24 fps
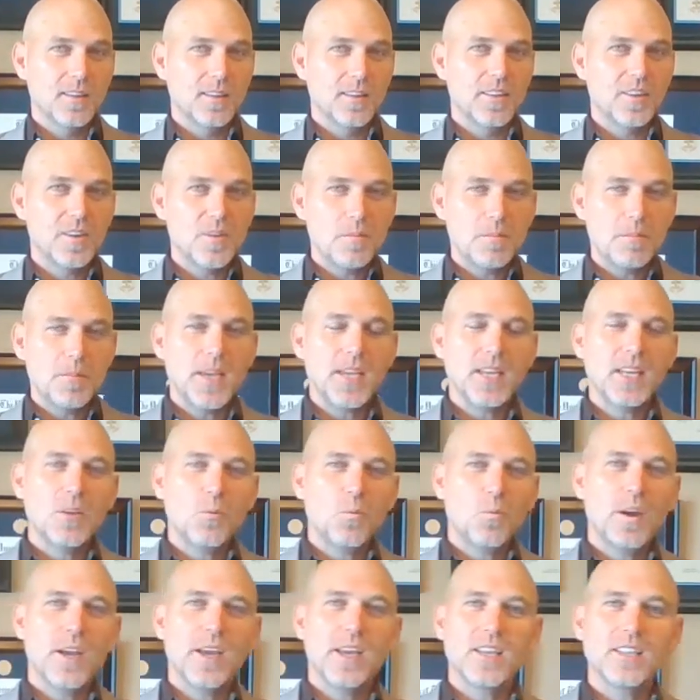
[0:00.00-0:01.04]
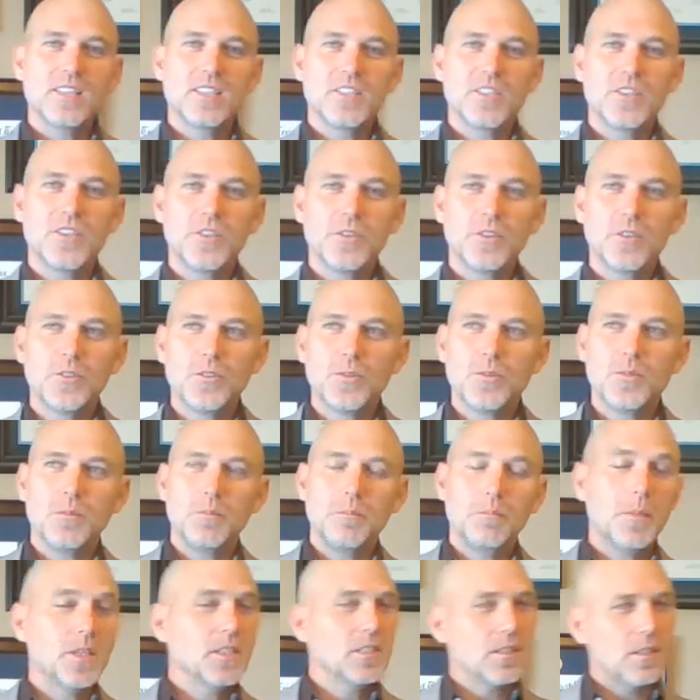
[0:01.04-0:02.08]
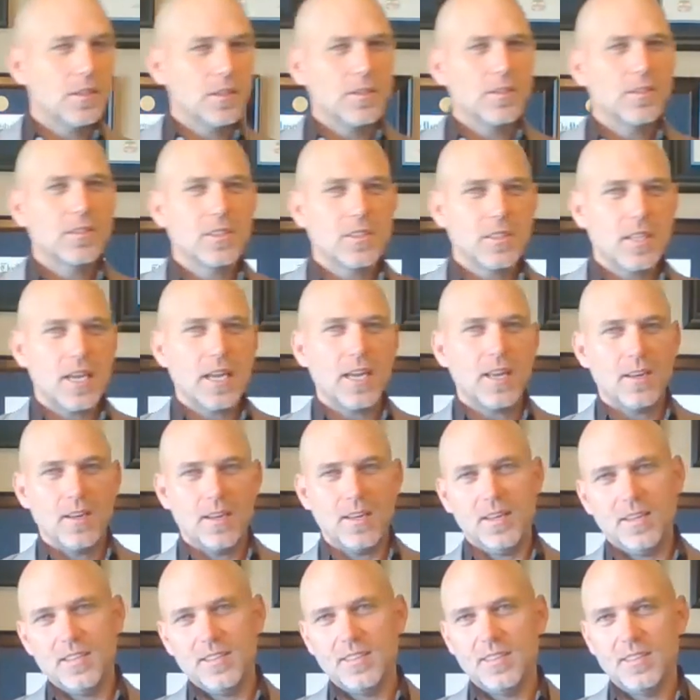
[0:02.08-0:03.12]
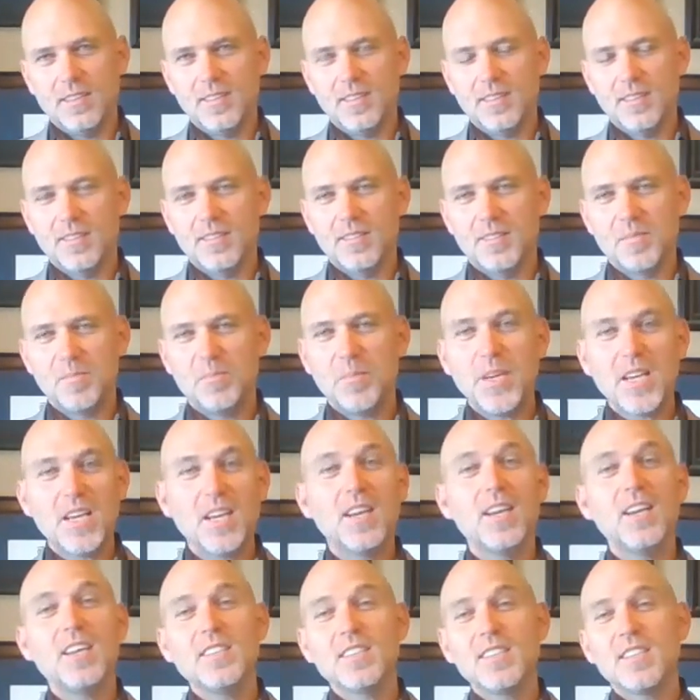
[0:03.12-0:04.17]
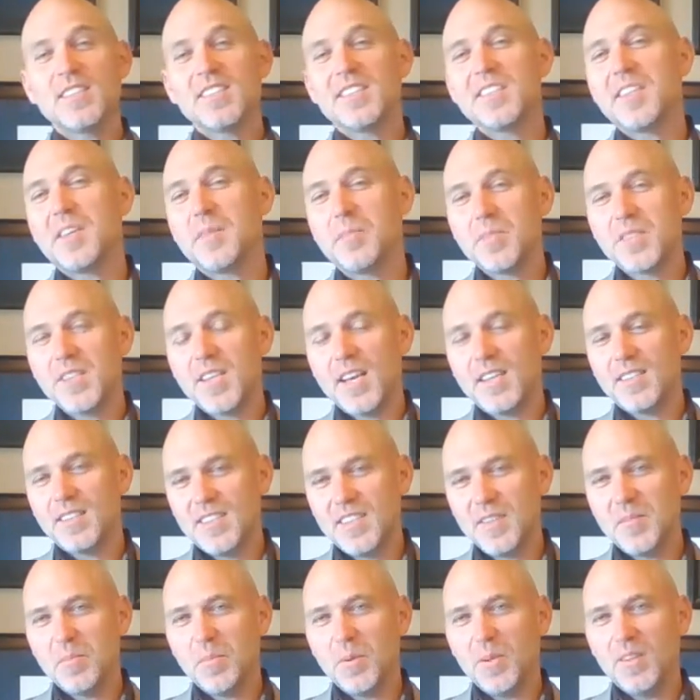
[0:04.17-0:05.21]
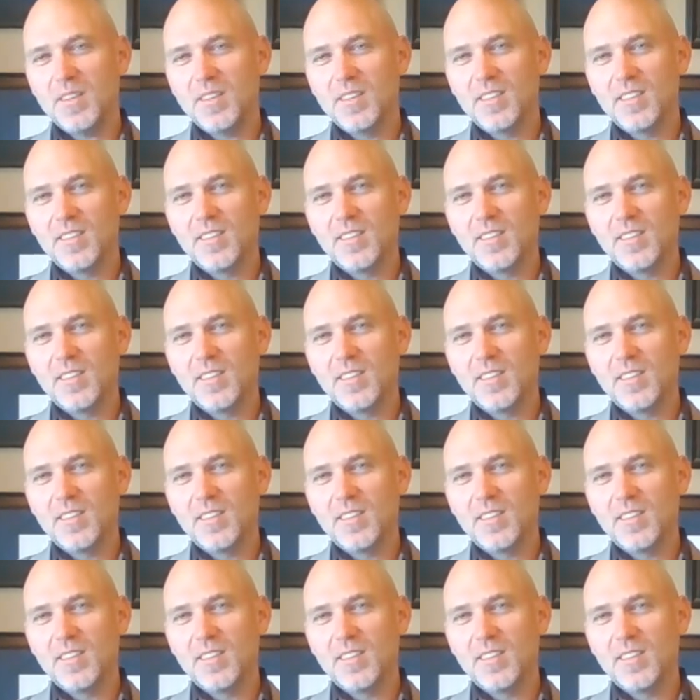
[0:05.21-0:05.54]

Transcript: There are many ways to misunderstand it because it seems that simple,